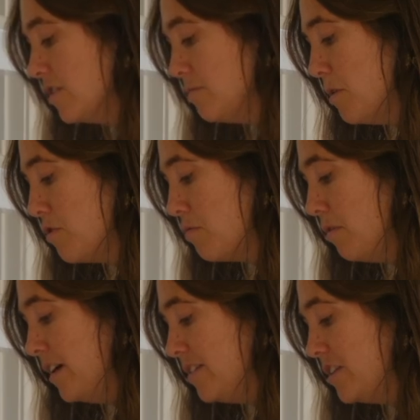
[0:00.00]
smoke
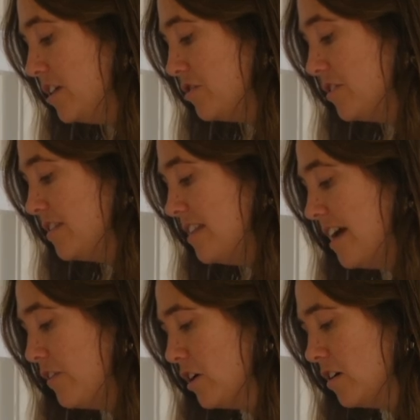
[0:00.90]
point, so you're just
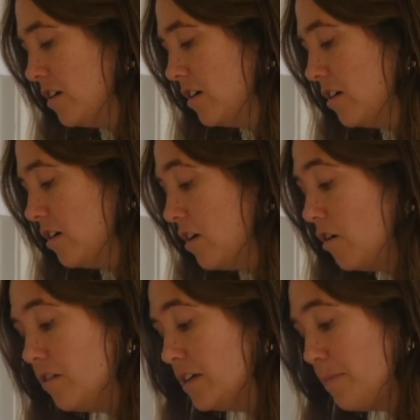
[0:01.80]
never
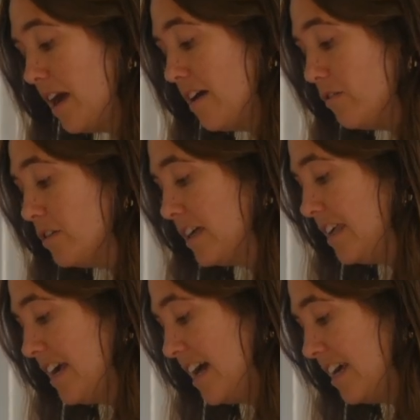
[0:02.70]
going to be able to
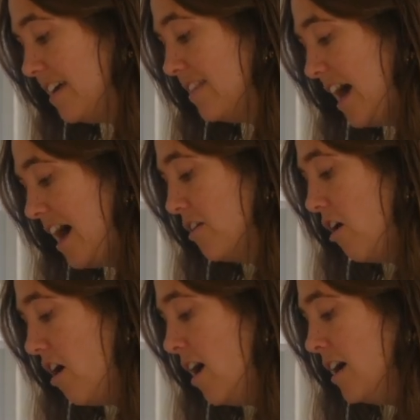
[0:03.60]
get it that
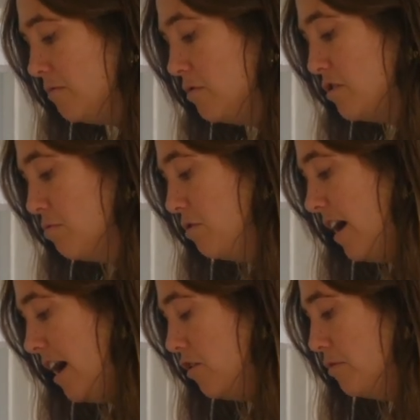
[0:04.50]
hot, which will
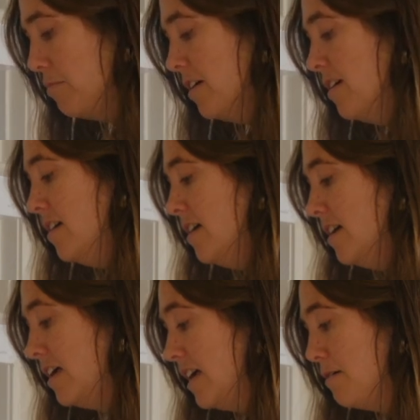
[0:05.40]
help
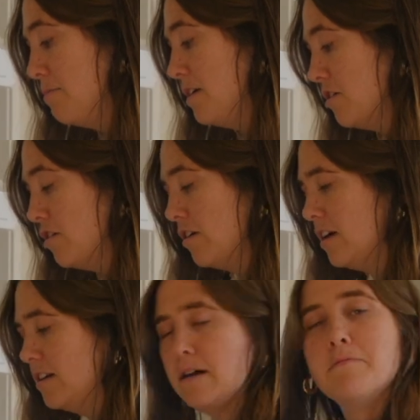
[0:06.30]
keep your
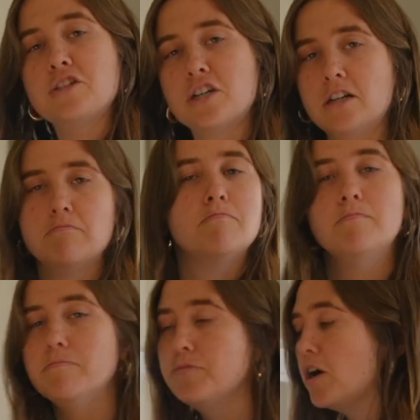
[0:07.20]
cooking temperature
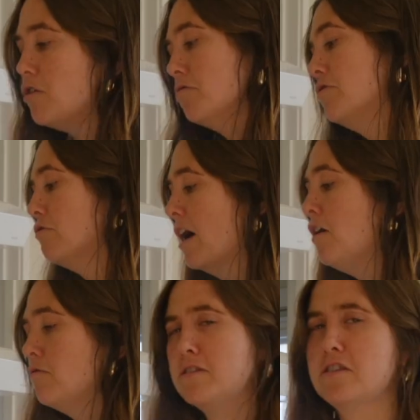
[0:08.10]
low
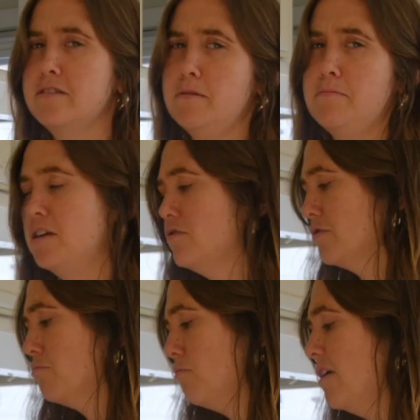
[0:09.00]
throughout, which is something you
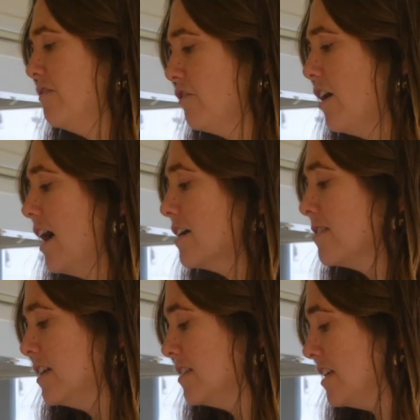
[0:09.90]
just want for eggs.
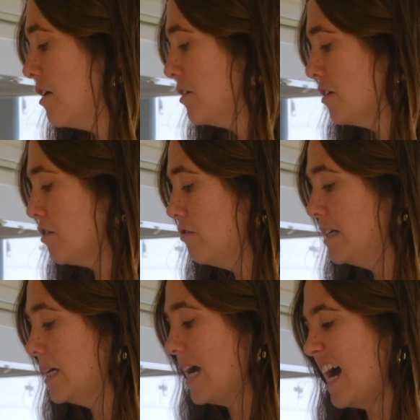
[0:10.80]
That's how you're going
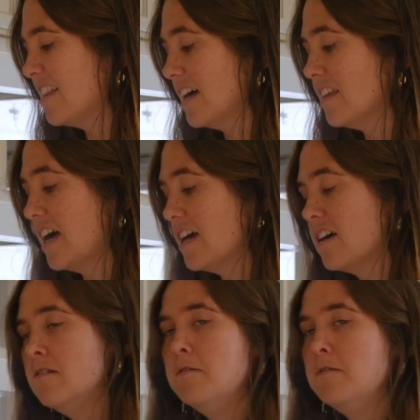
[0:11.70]
to get that like